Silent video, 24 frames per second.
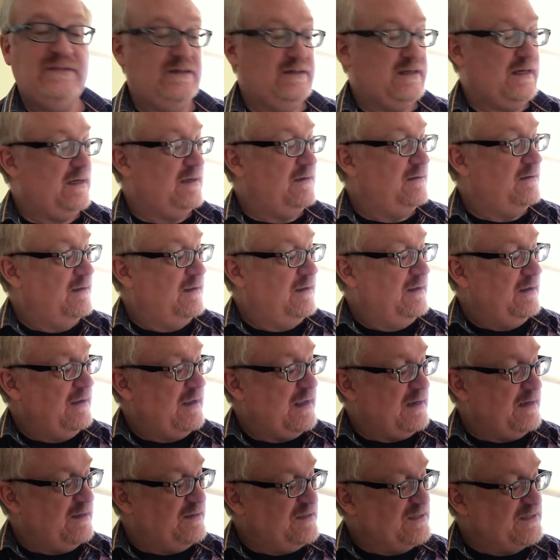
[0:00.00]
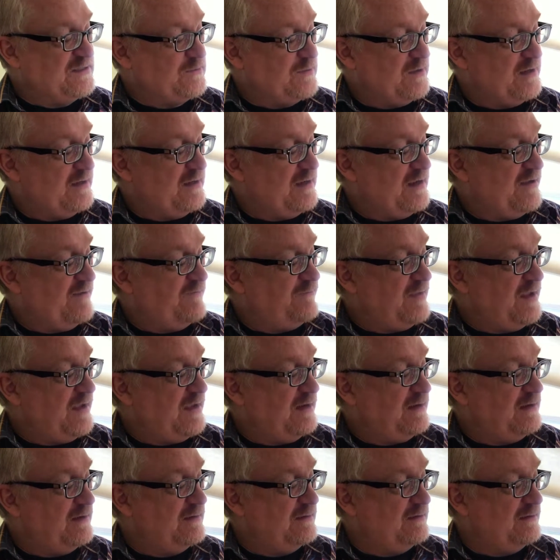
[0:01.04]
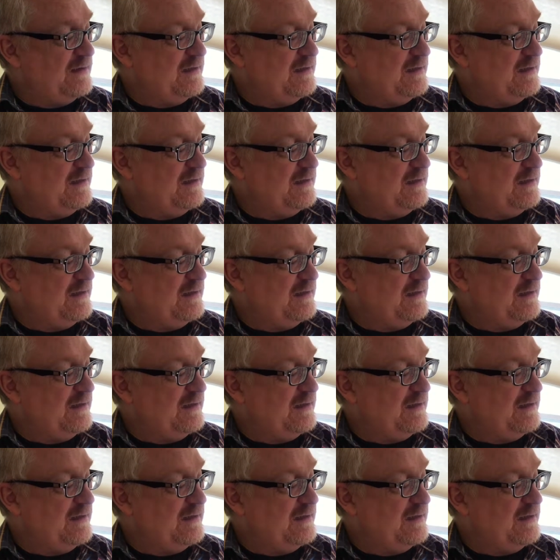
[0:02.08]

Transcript: Okay, and in this one I've made